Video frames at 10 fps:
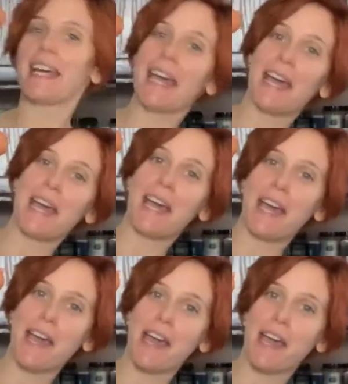
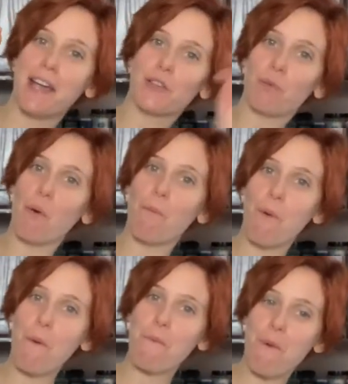eggs. Whoop,
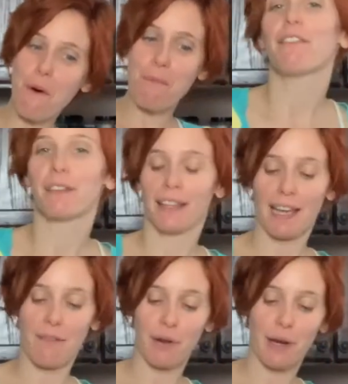whoop, whoop. I feel like
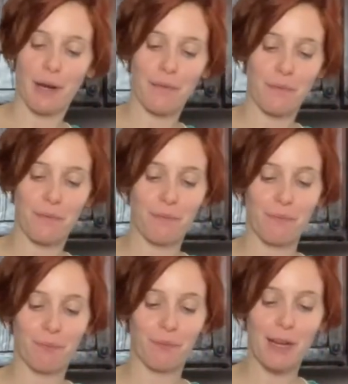every
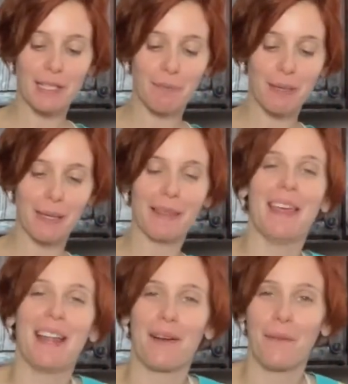recipe that
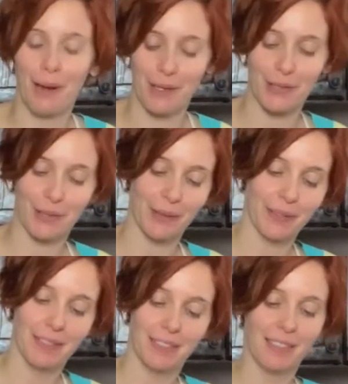I want to do
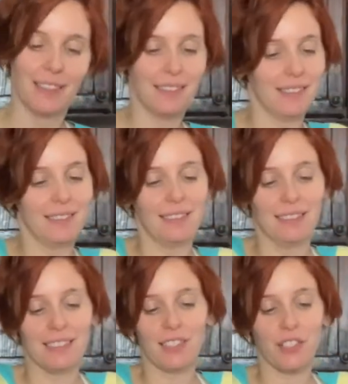
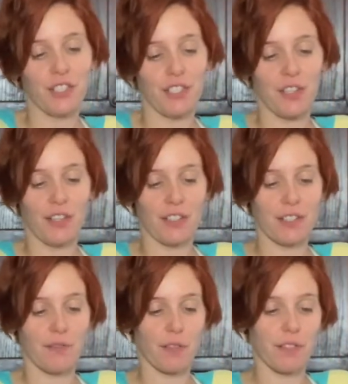just calls
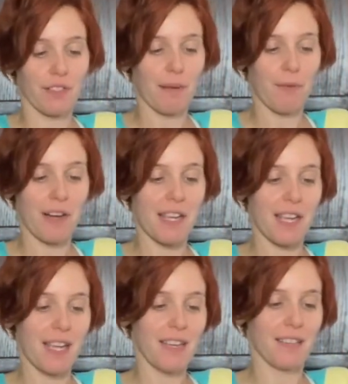for separating
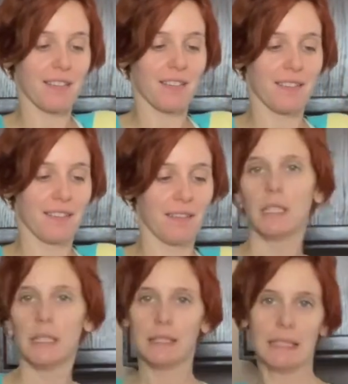eggs.
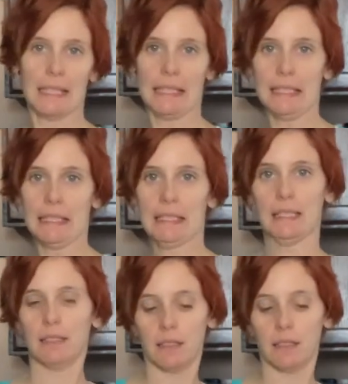Aha!